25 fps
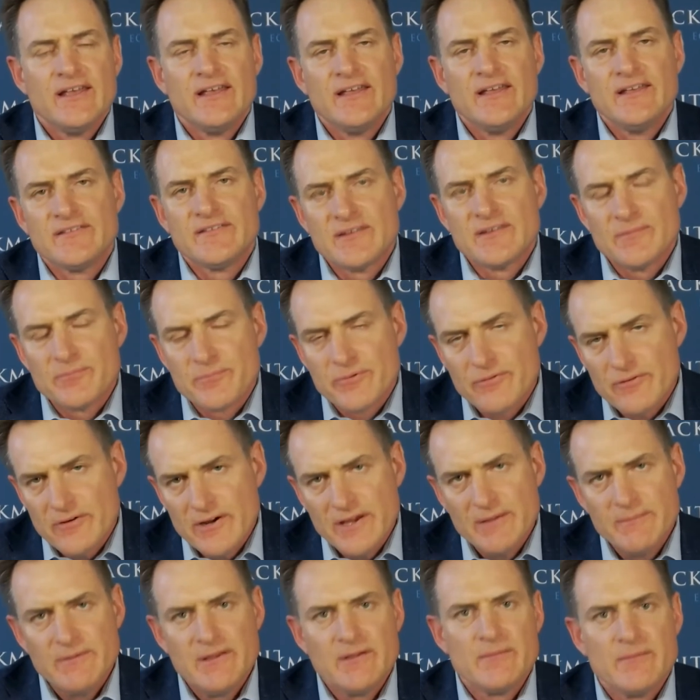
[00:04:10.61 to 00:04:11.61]
is the
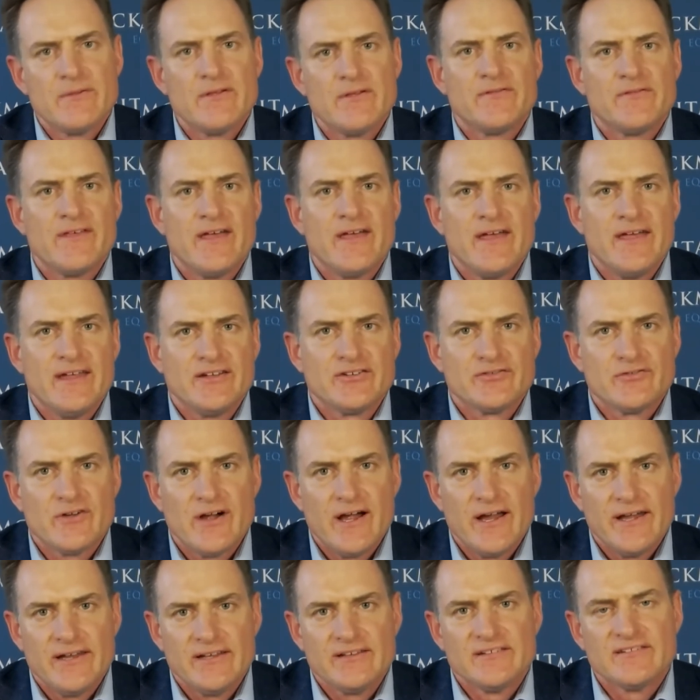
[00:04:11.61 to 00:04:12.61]
premium that they are
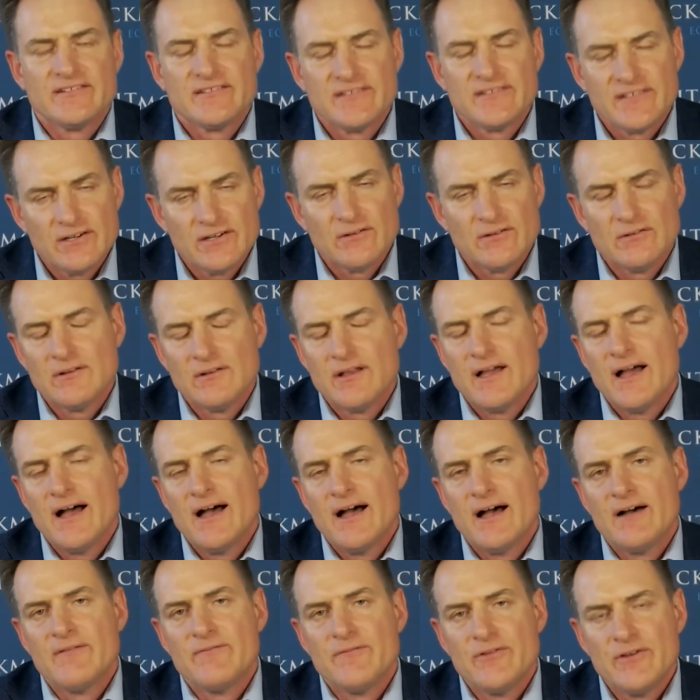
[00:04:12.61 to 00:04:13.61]
trading still
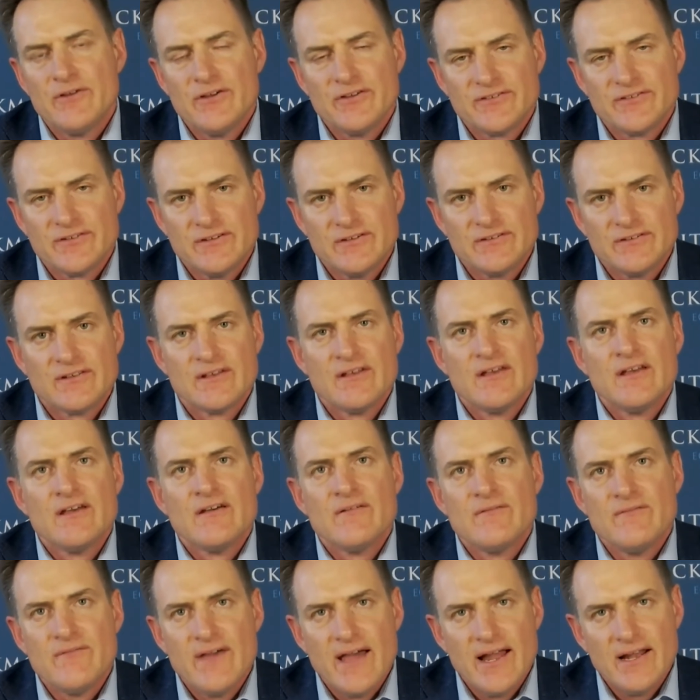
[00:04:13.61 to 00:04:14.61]
versus
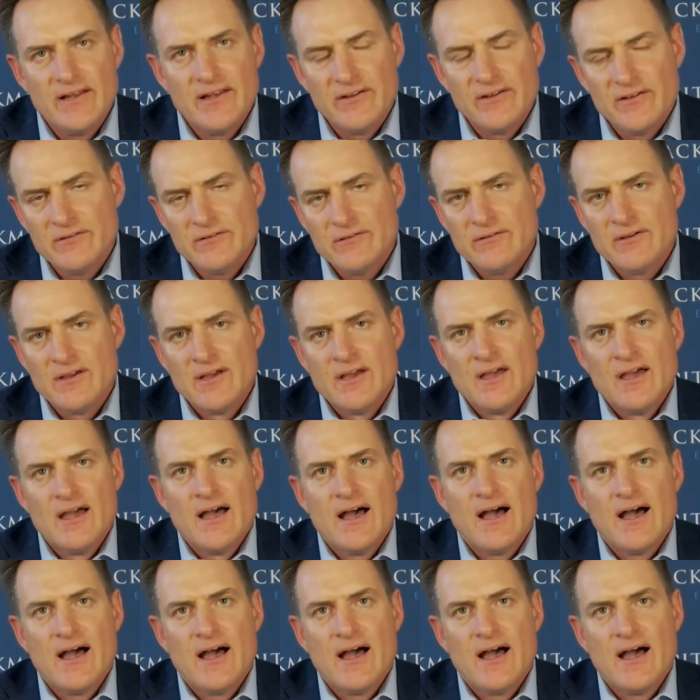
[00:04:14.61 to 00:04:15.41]
value.